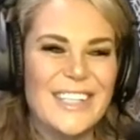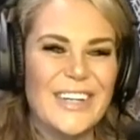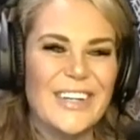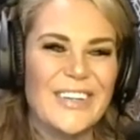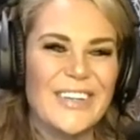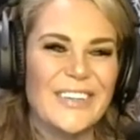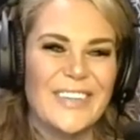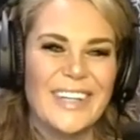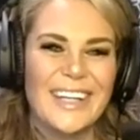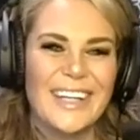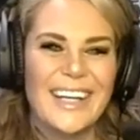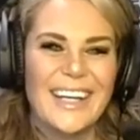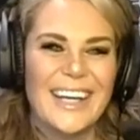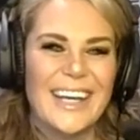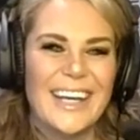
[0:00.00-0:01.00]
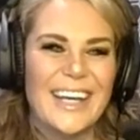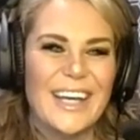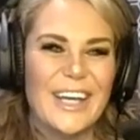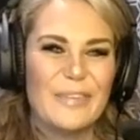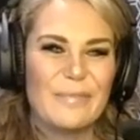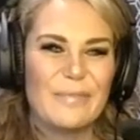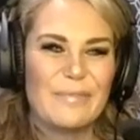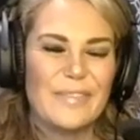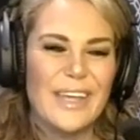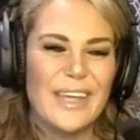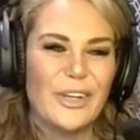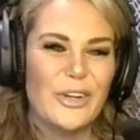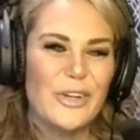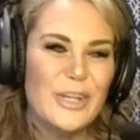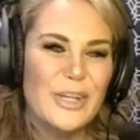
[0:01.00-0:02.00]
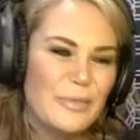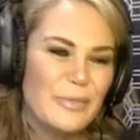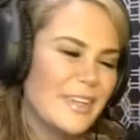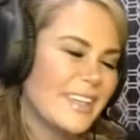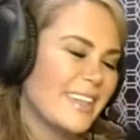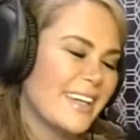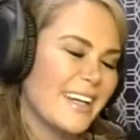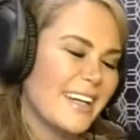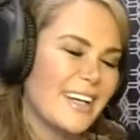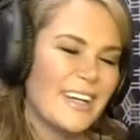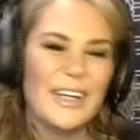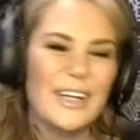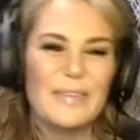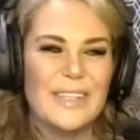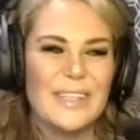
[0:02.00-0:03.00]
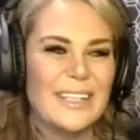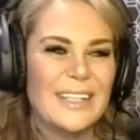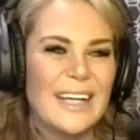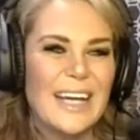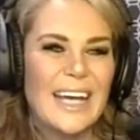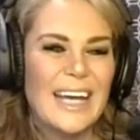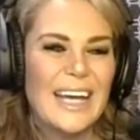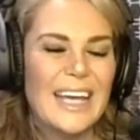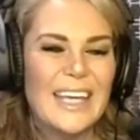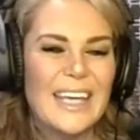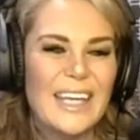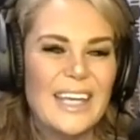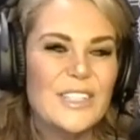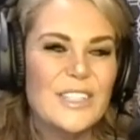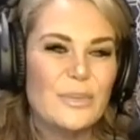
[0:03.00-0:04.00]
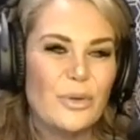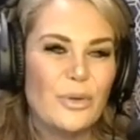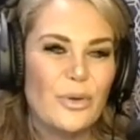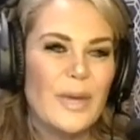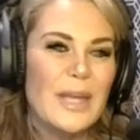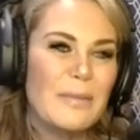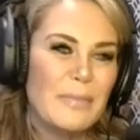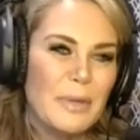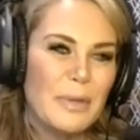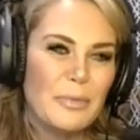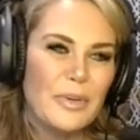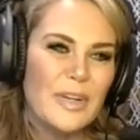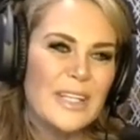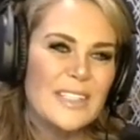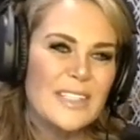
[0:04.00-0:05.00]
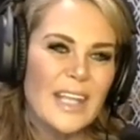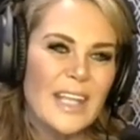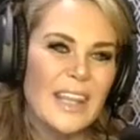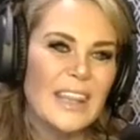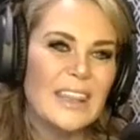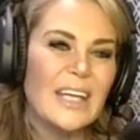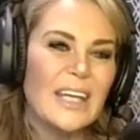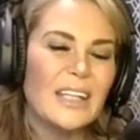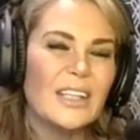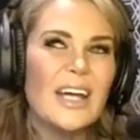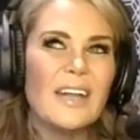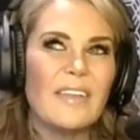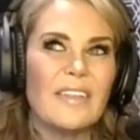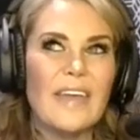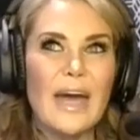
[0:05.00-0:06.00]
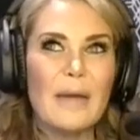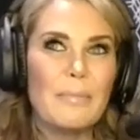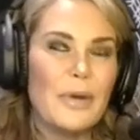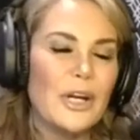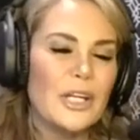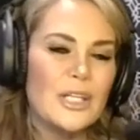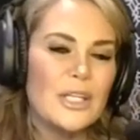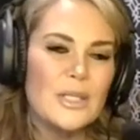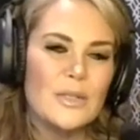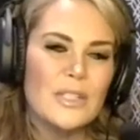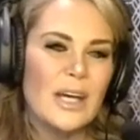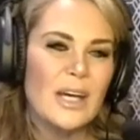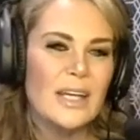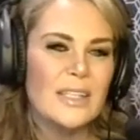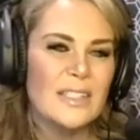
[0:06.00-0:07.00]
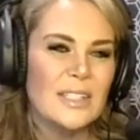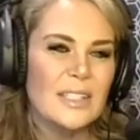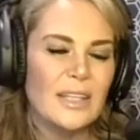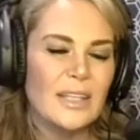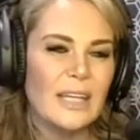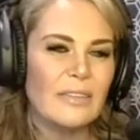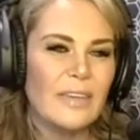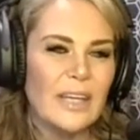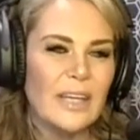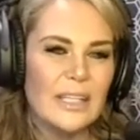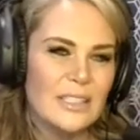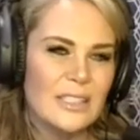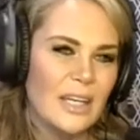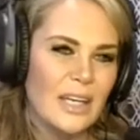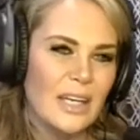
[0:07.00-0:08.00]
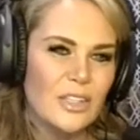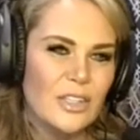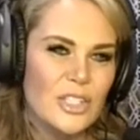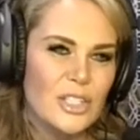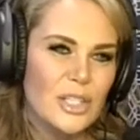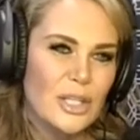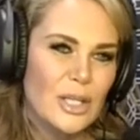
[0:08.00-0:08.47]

So, the creamery there. I mean, it's great memories, and a lot of that part of Utah is still kind of untouched.